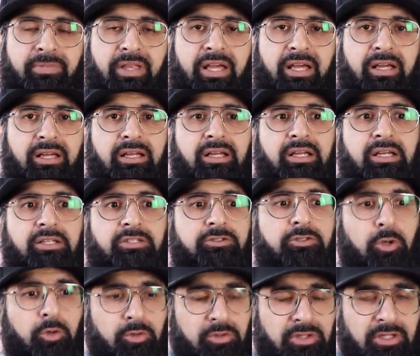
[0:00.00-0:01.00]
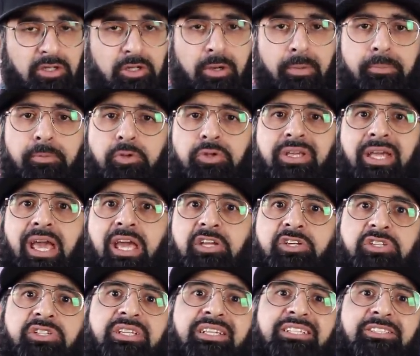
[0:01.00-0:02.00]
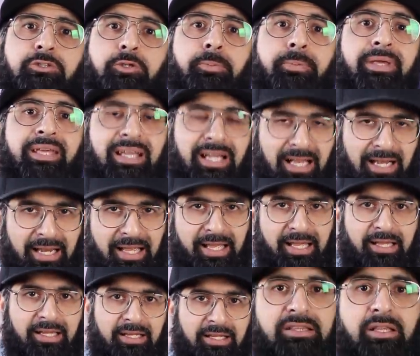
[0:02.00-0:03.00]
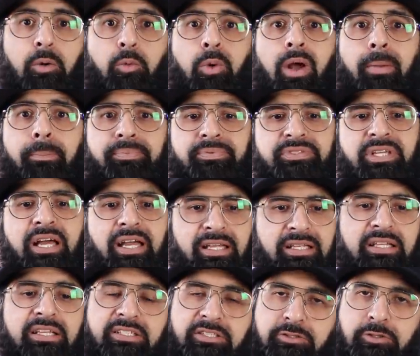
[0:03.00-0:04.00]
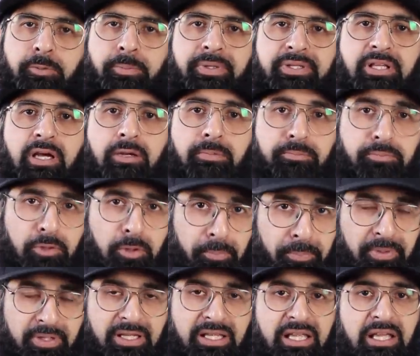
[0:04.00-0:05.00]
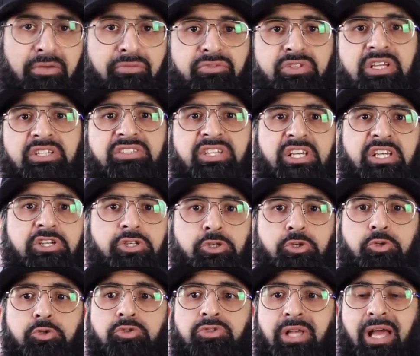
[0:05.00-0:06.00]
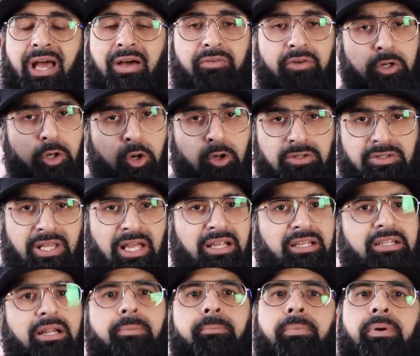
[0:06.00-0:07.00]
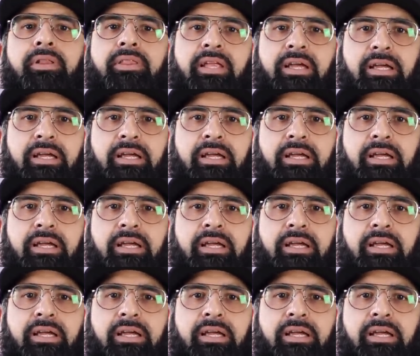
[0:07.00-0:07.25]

Yeah. So the communication needs to be clear. The website needs to be done properly. If there's issues, have a contact number